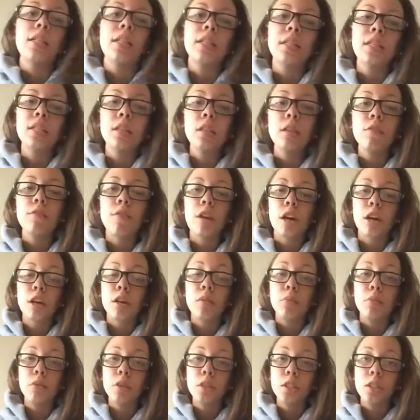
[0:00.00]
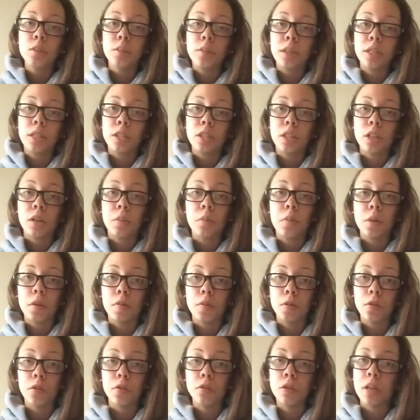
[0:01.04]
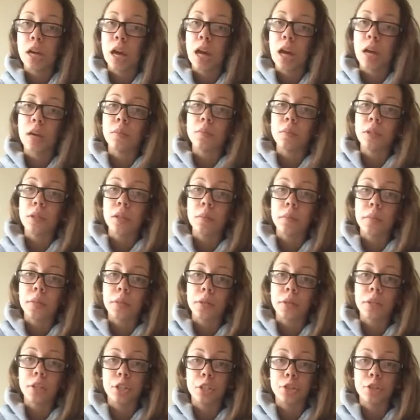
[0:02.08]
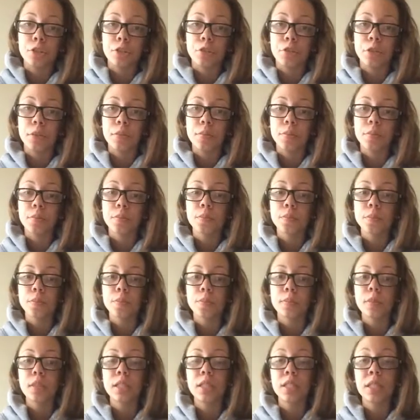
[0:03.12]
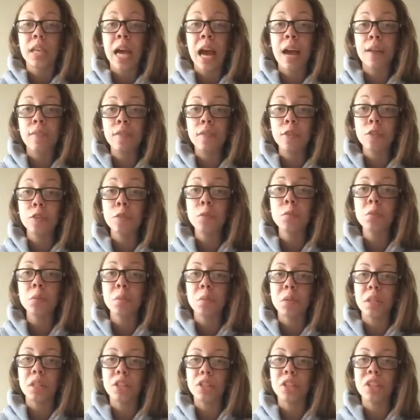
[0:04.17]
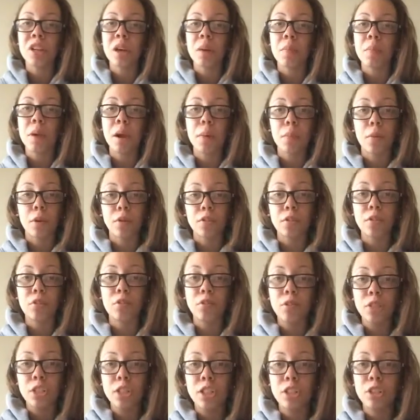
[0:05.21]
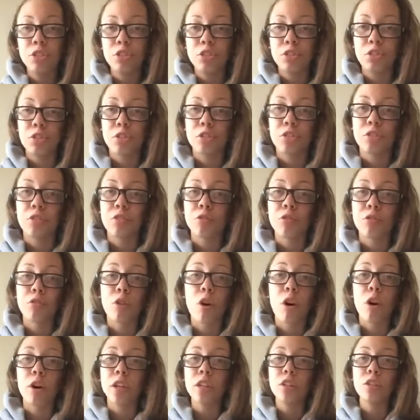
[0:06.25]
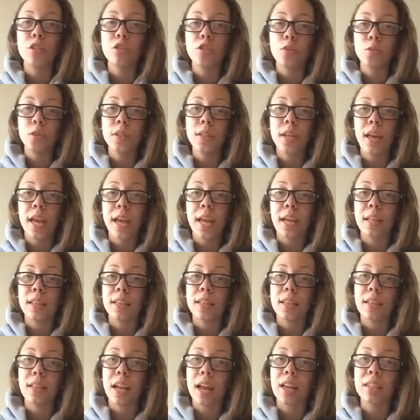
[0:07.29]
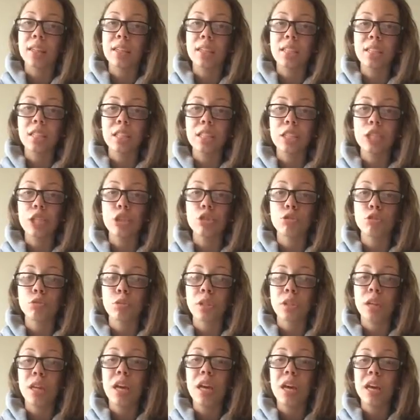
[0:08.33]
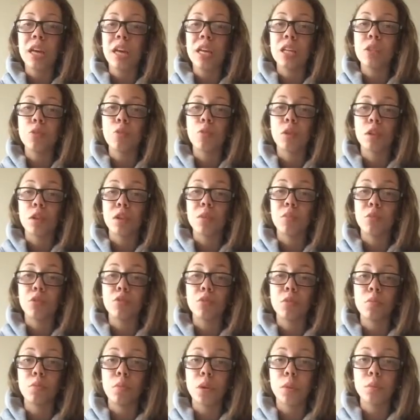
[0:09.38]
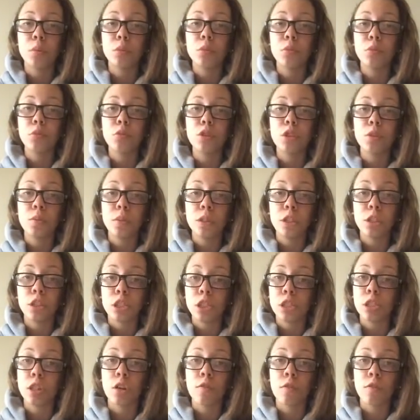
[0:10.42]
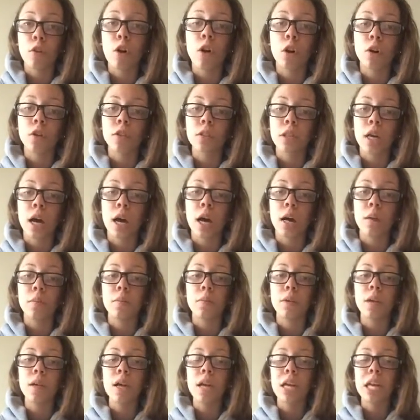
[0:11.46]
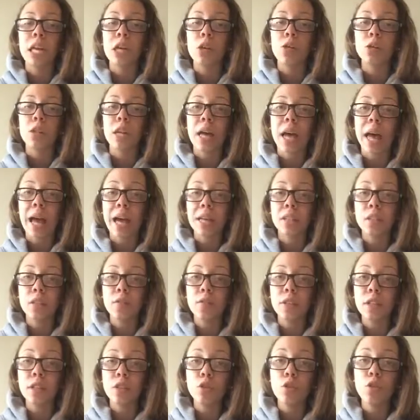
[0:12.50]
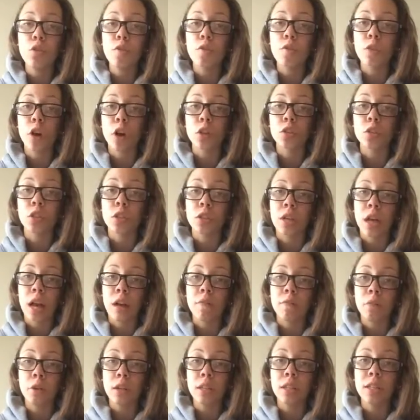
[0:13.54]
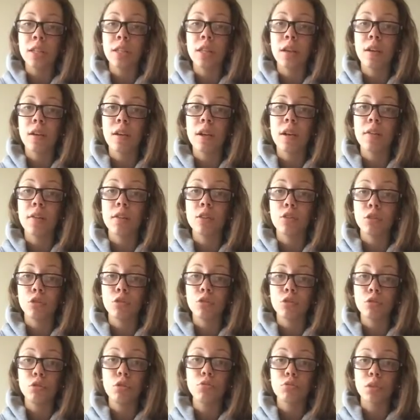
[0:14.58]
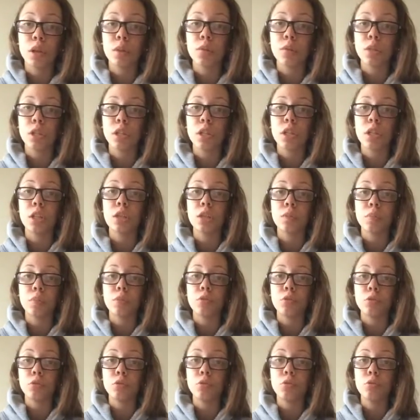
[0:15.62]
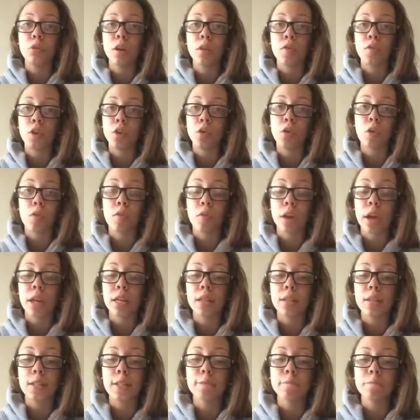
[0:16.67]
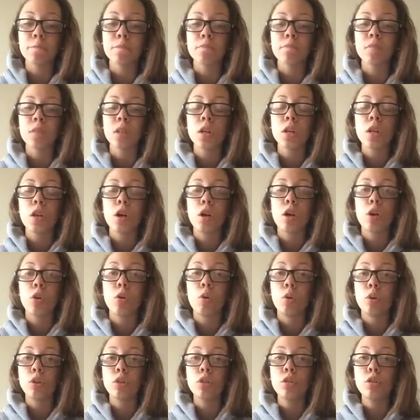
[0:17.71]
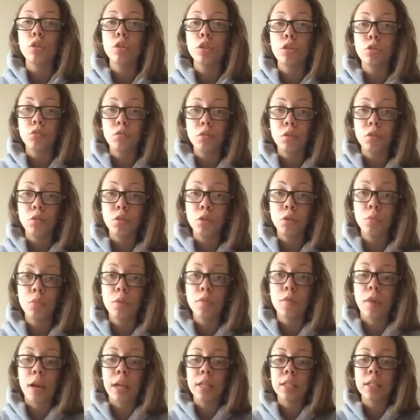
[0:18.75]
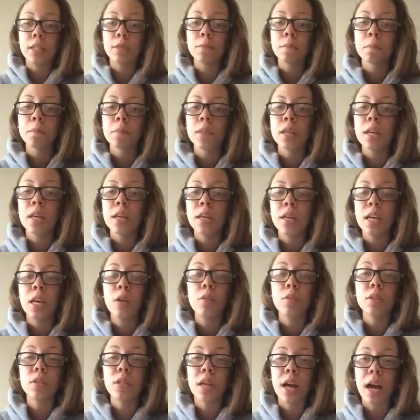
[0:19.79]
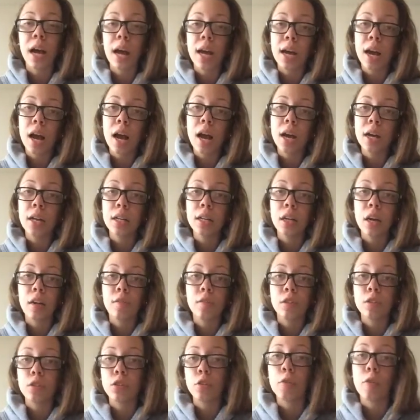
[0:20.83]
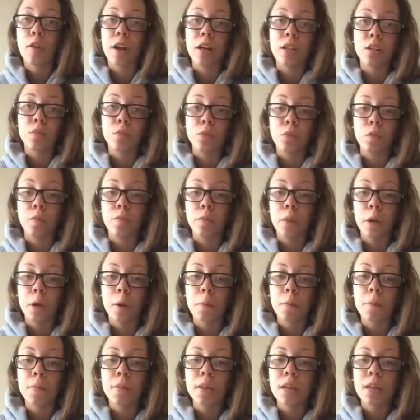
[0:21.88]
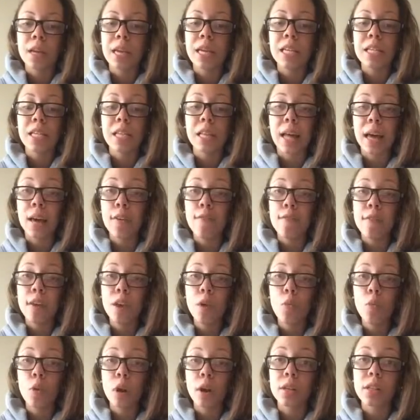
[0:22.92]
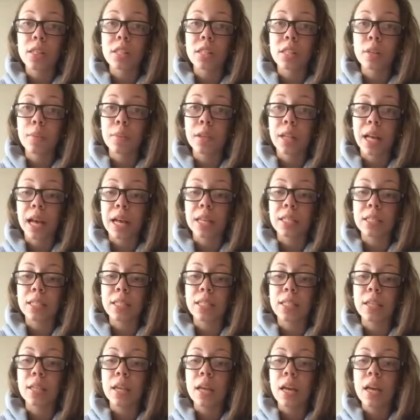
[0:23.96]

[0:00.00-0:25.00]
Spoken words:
This is a very important speech in a pivotal time in American history. The I Have a Dream speech by Martin Luther King Jr. on August 28, 1963 is one of the most memorable speeches of all time. He was an activist who fostered nonviolent social disruption in the pursuit of equal rights. According to the Youth of Human Rights, King was an icon of the civil rights movement. His life and work symbolized